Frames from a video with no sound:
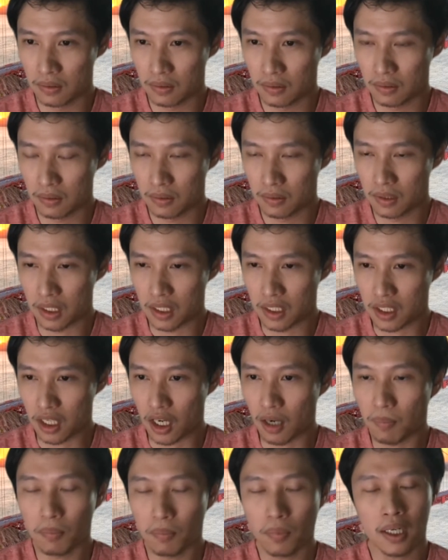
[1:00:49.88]
the
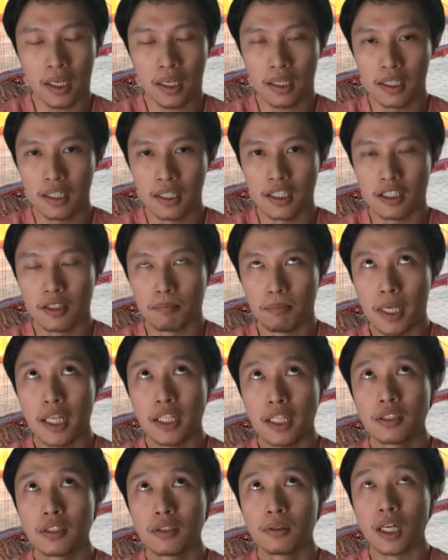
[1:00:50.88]
software is
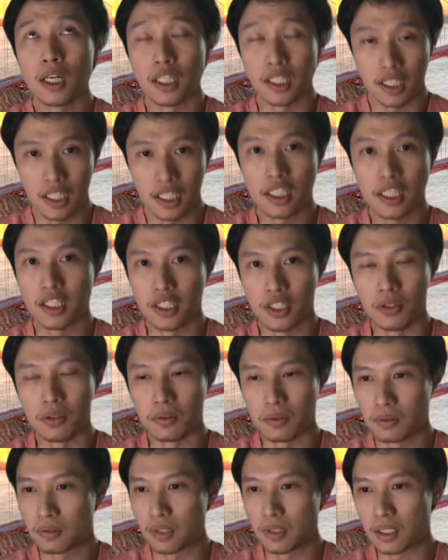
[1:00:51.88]
meant to assist you,
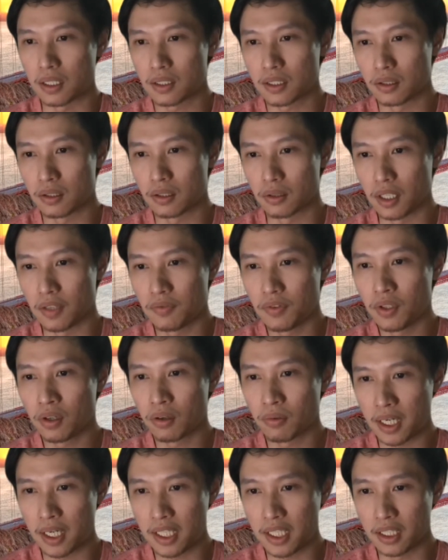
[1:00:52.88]
right? So if you're
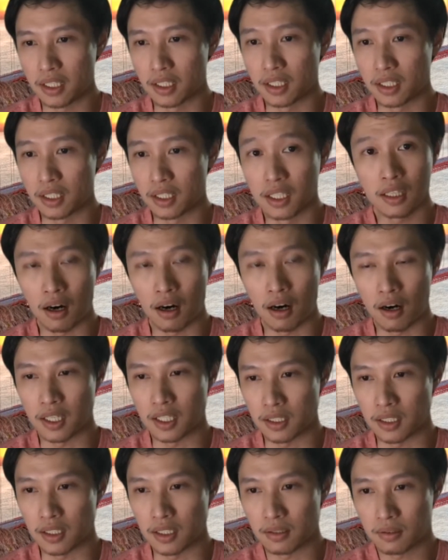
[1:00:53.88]
already a good
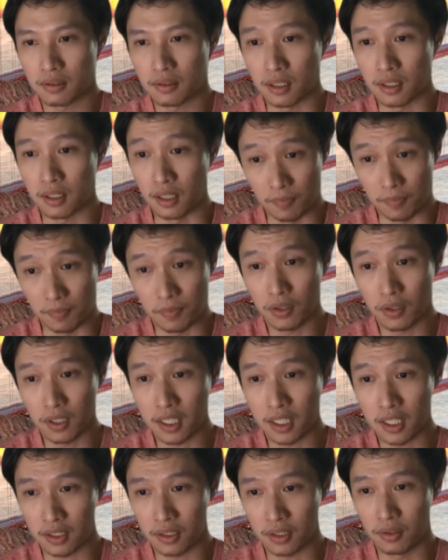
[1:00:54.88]
artist, and if you're good
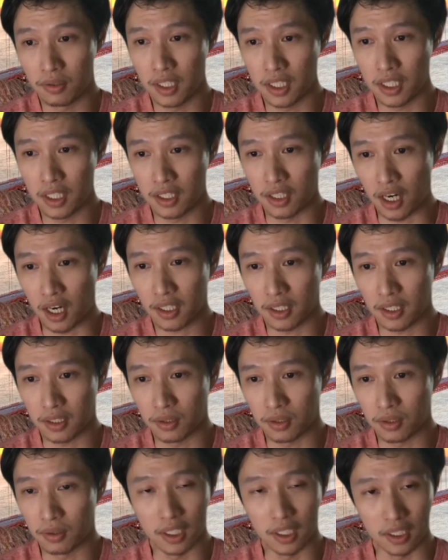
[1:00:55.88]
at 2D drawing and
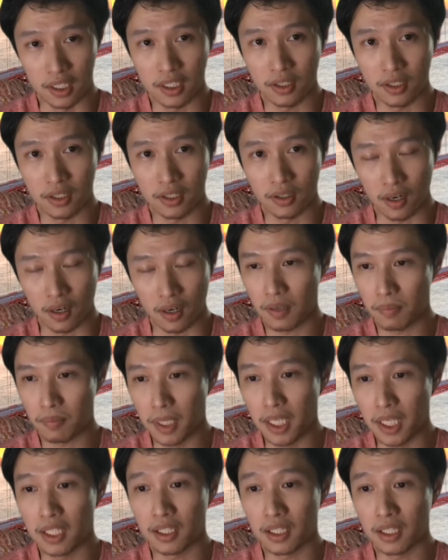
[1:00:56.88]
2D digital art,
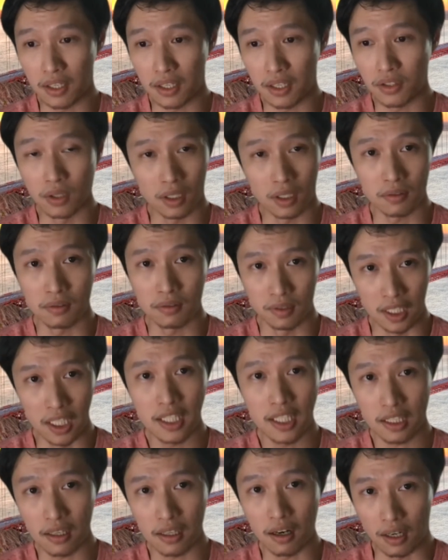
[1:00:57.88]
mean that you're a
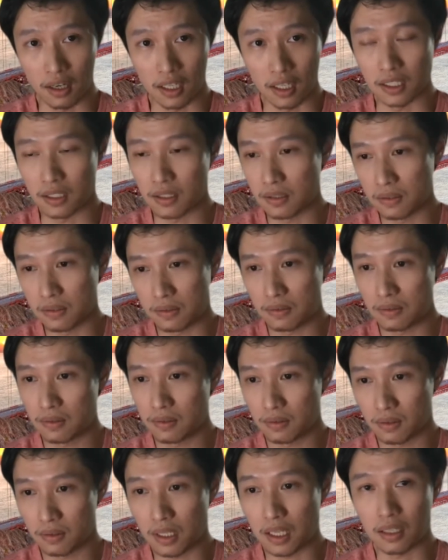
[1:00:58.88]
decent artist,
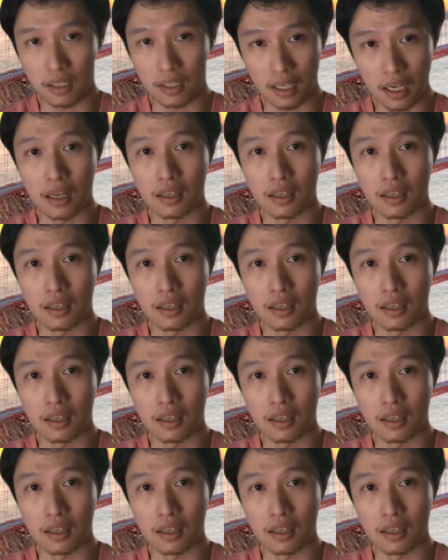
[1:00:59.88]
then yeah,